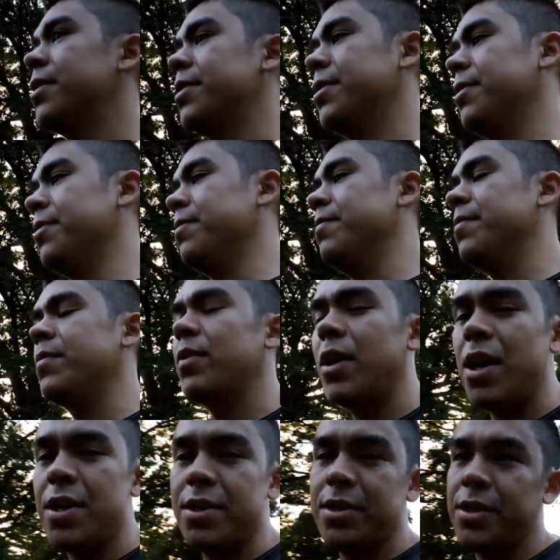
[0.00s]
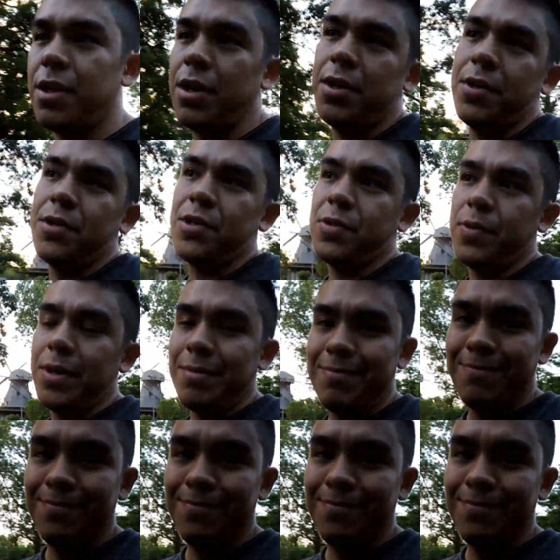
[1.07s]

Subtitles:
So I just got used to it.